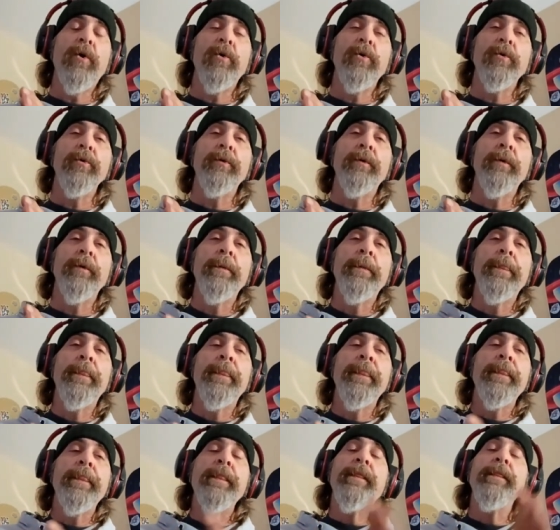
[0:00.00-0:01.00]
sold.
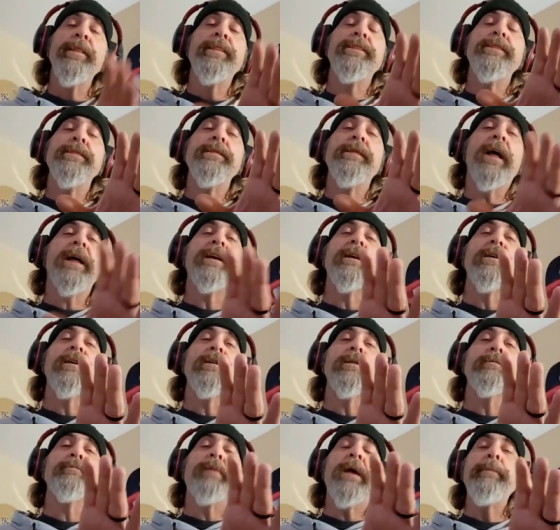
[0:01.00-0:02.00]
Like,
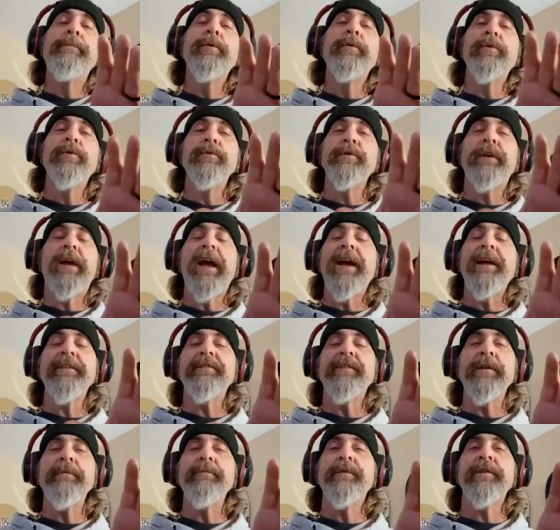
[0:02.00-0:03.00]
people
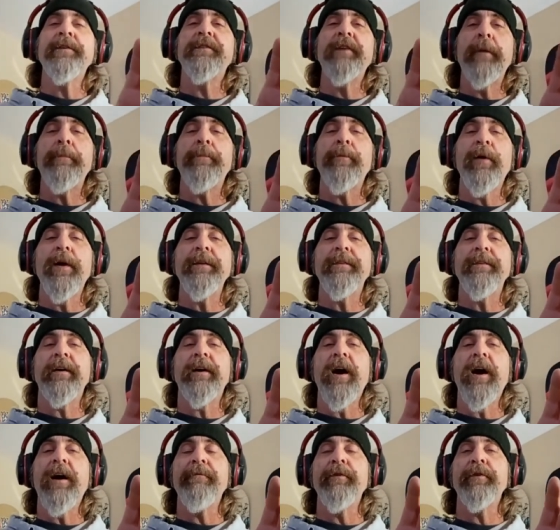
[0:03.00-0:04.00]
can't seem to separate
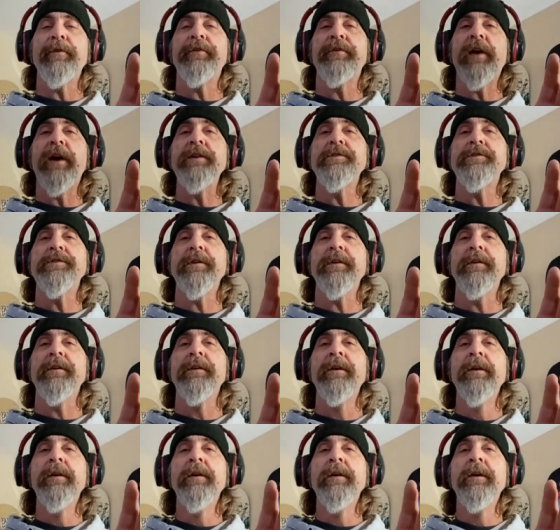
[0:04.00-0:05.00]
the
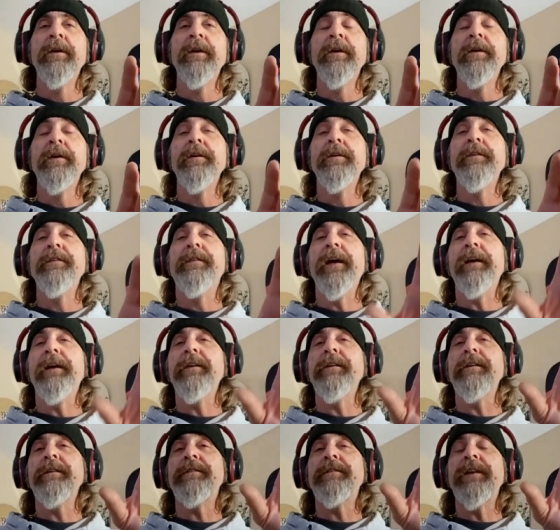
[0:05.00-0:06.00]
conversation
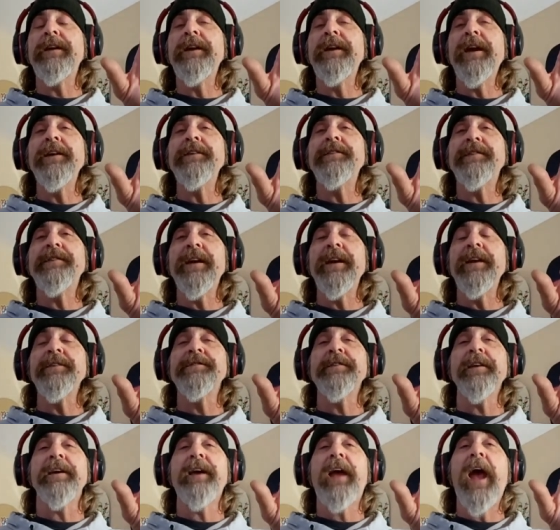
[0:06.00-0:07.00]
that
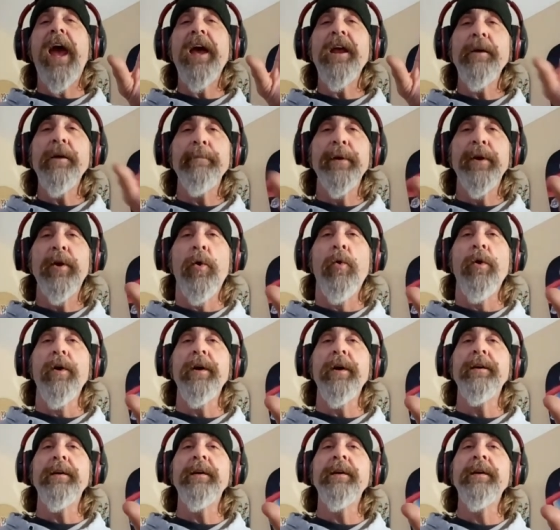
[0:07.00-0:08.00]
THC is a
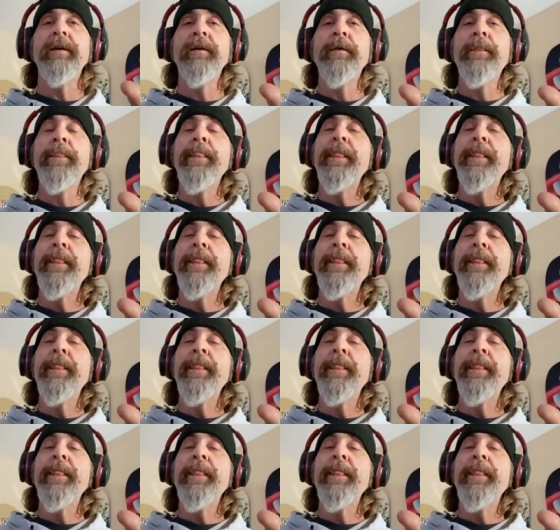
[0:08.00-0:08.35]
cannabinoid,